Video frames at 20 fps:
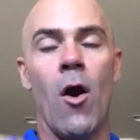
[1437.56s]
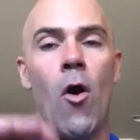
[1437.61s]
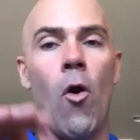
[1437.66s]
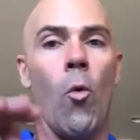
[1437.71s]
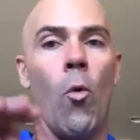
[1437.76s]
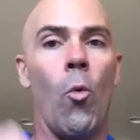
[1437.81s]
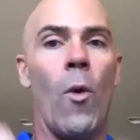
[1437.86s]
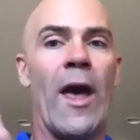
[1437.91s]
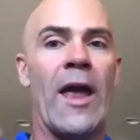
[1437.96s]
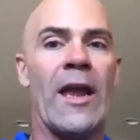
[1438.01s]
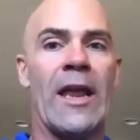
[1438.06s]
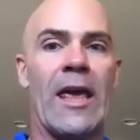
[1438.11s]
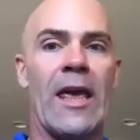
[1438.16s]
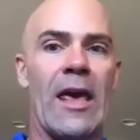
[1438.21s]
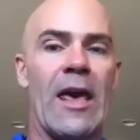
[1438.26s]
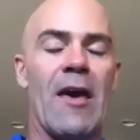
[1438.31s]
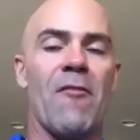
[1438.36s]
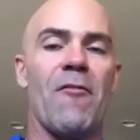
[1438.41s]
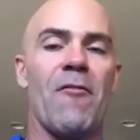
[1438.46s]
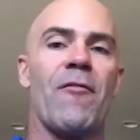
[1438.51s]

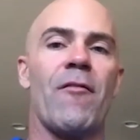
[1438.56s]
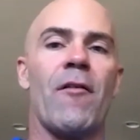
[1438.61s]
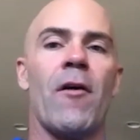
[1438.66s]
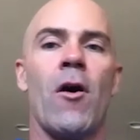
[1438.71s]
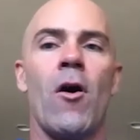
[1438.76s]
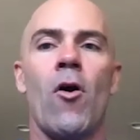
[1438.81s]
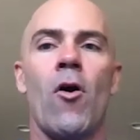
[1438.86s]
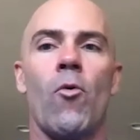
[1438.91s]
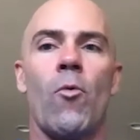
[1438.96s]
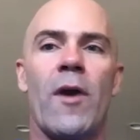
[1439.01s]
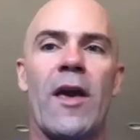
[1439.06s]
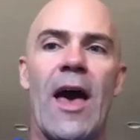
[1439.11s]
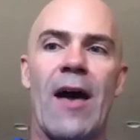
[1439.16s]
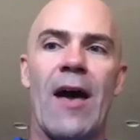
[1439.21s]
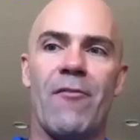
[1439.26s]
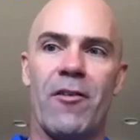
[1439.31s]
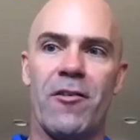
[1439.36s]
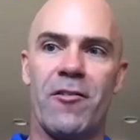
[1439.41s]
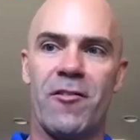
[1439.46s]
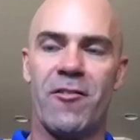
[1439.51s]
if we
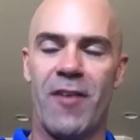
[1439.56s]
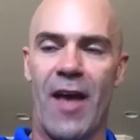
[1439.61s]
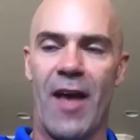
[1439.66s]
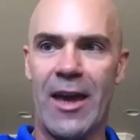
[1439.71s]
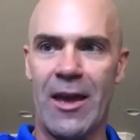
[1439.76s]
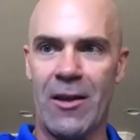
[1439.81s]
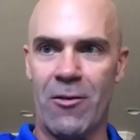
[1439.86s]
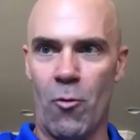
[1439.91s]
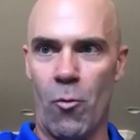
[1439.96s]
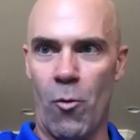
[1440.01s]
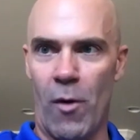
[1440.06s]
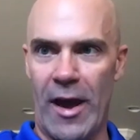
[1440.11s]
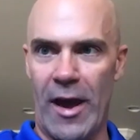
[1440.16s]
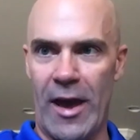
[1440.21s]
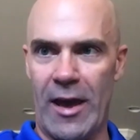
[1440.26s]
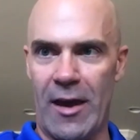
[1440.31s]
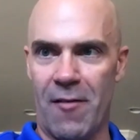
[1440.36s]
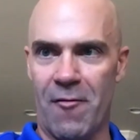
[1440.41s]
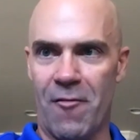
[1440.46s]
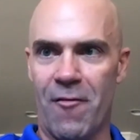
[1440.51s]
have a second
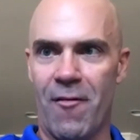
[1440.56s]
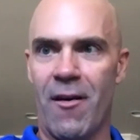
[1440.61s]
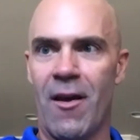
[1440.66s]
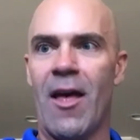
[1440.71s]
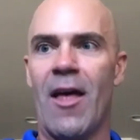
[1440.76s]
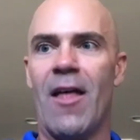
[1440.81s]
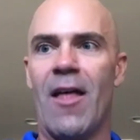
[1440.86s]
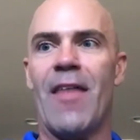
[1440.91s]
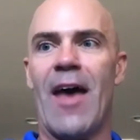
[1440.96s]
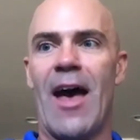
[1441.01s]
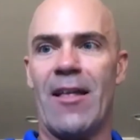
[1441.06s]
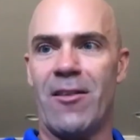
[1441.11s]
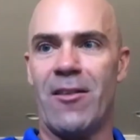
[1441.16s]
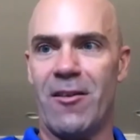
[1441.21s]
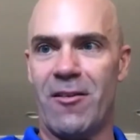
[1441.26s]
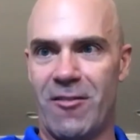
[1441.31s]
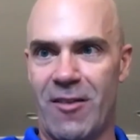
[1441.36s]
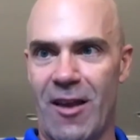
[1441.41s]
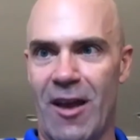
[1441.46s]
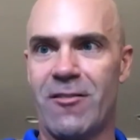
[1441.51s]
wave that
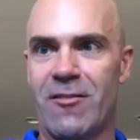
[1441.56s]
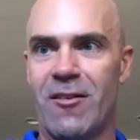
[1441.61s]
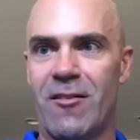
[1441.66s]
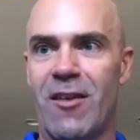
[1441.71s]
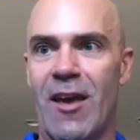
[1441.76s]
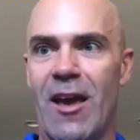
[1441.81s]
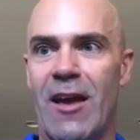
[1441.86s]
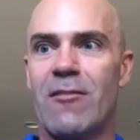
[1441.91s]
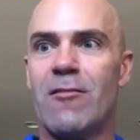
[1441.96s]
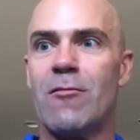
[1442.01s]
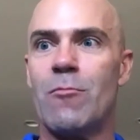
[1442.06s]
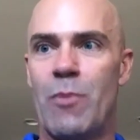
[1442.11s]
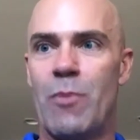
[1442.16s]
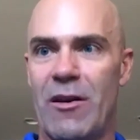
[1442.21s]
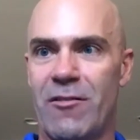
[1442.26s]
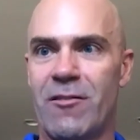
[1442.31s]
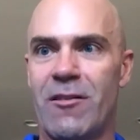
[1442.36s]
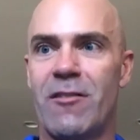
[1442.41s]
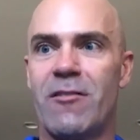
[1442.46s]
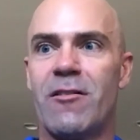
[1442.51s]
necessitates
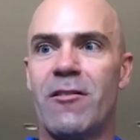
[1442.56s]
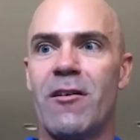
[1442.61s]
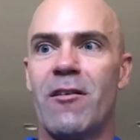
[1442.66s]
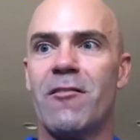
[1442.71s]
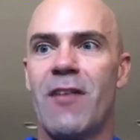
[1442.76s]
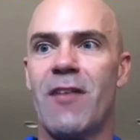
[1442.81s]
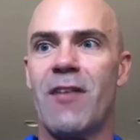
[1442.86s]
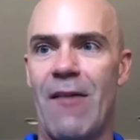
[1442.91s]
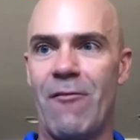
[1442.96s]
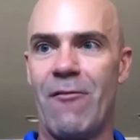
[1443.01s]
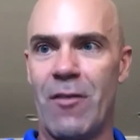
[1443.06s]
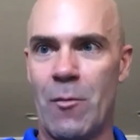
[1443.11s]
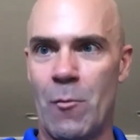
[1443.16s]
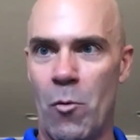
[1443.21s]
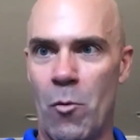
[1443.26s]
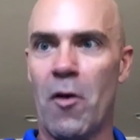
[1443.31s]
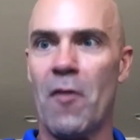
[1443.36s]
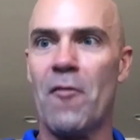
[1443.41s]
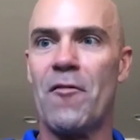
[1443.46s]
businesses having more